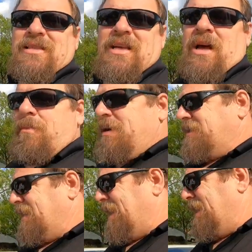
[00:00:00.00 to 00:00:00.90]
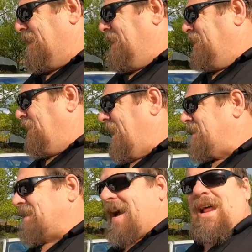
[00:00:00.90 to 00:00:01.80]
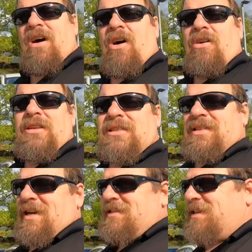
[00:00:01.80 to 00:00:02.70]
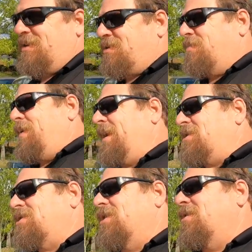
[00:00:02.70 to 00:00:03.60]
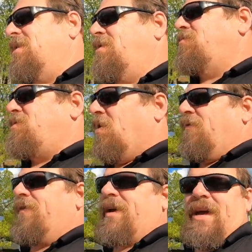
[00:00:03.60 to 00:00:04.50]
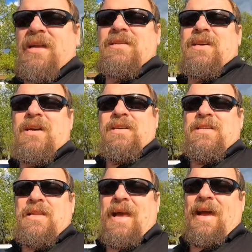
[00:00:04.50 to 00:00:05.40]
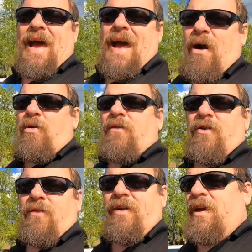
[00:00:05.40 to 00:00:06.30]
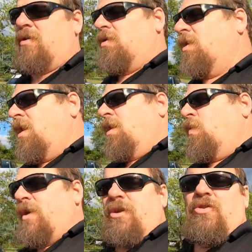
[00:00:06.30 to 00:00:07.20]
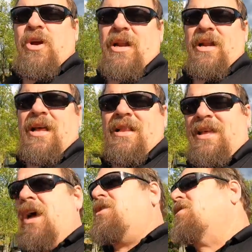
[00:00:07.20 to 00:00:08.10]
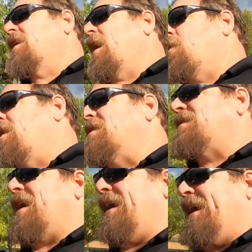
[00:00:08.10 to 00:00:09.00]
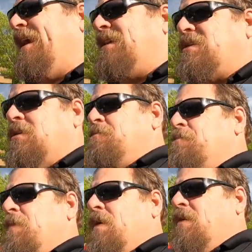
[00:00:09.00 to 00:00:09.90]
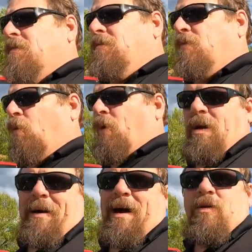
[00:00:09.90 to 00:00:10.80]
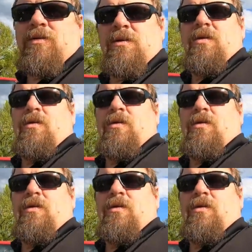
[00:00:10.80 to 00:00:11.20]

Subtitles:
this. But you guys got all these things that you should make sure that you don't forget to take out of your vehicle when you trade it in. The other thing I want to say is, what about